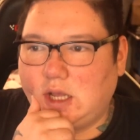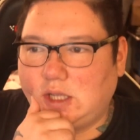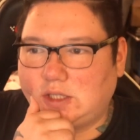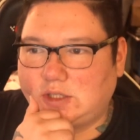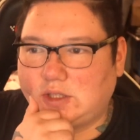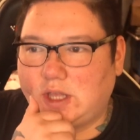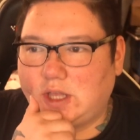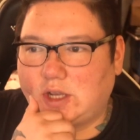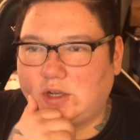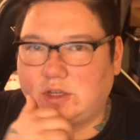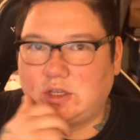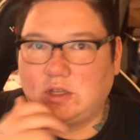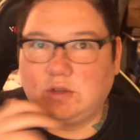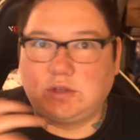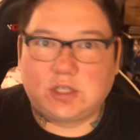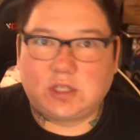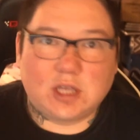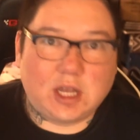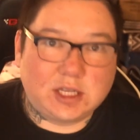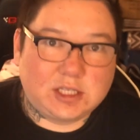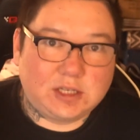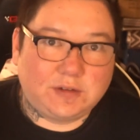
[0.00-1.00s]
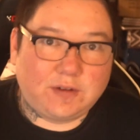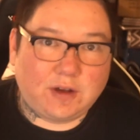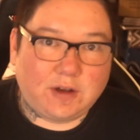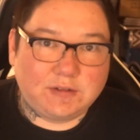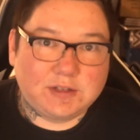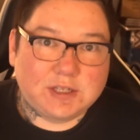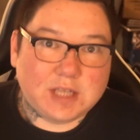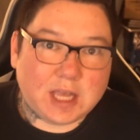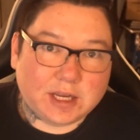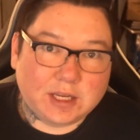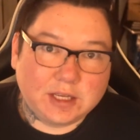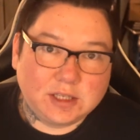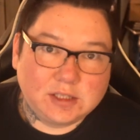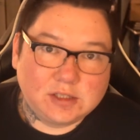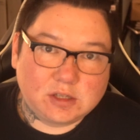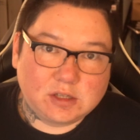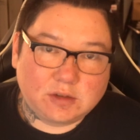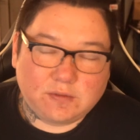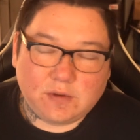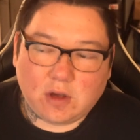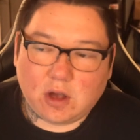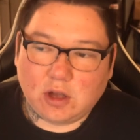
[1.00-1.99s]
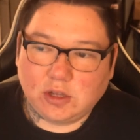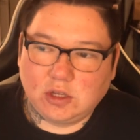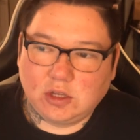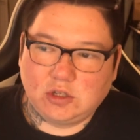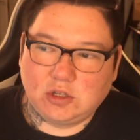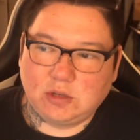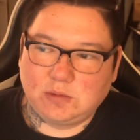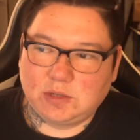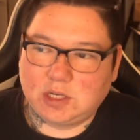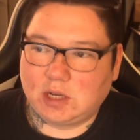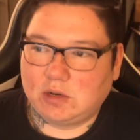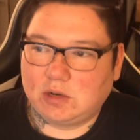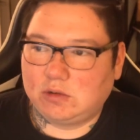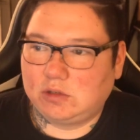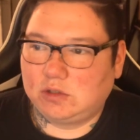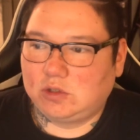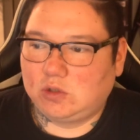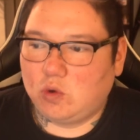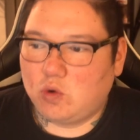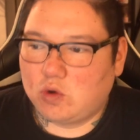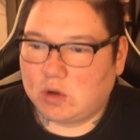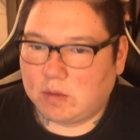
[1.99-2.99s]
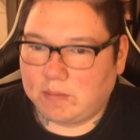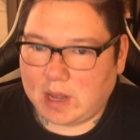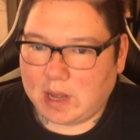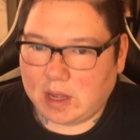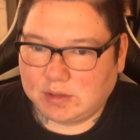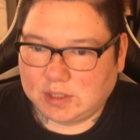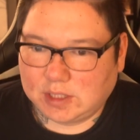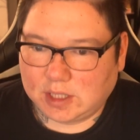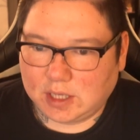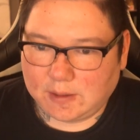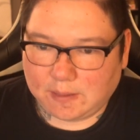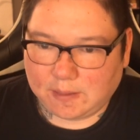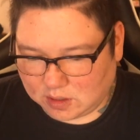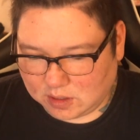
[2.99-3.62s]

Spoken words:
So they're gonna use 35 seconds of our YouTube channel and talk about it.